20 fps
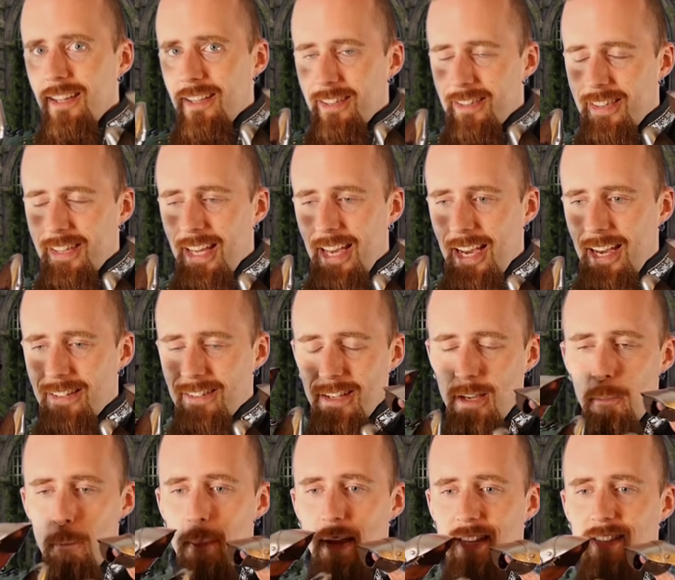that
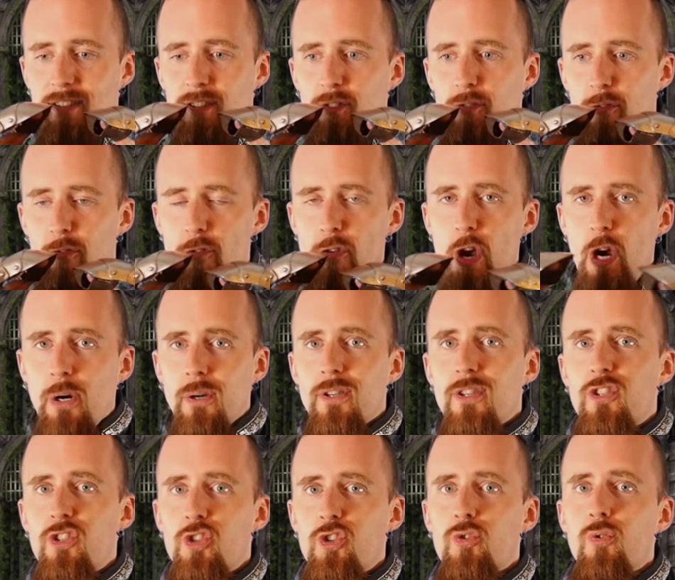emits
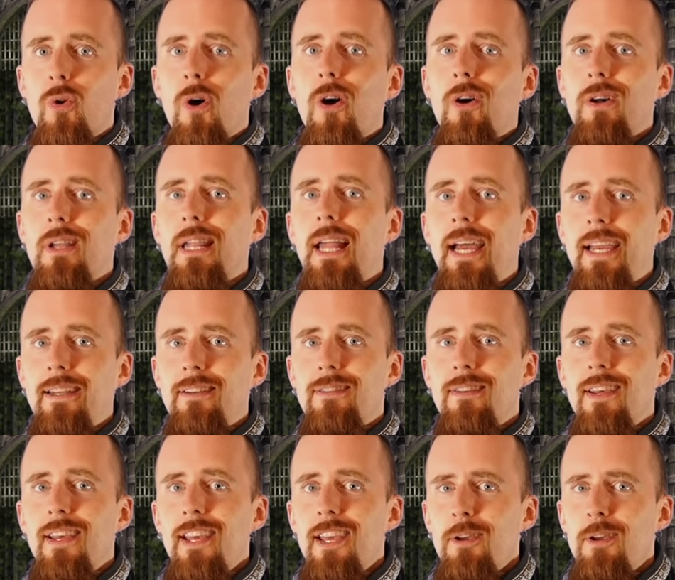very strong light.